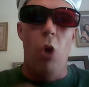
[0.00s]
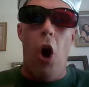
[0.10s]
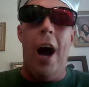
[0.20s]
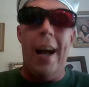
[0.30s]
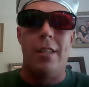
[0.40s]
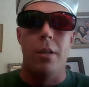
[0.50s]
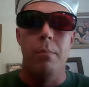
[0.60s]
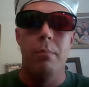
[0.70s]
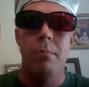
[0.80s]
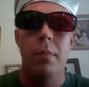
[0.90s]

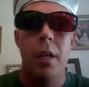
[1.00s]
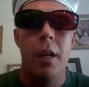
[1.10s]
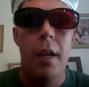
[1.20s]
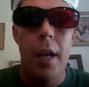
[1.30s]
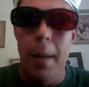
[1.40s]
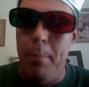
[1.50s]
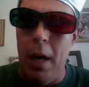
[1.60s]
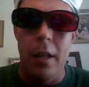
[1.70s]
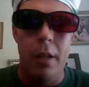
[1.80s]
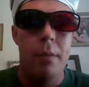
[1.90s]
Awesome. And
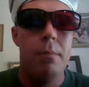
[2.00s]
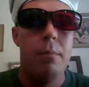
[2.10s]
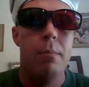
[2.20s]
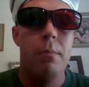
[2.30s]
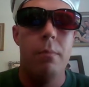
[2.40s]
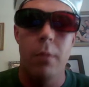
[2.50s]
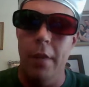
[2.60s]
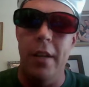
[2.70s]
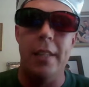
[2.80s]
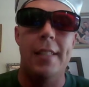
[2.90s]
brother,
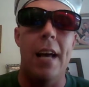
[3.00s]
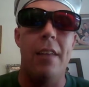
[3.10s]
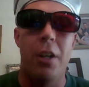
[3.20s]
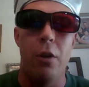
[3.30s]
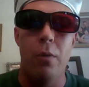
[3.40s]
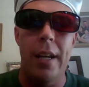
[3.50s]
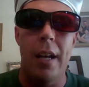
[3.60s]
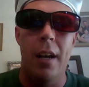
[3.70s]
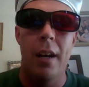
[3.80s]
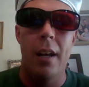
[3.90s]
living in South Korea.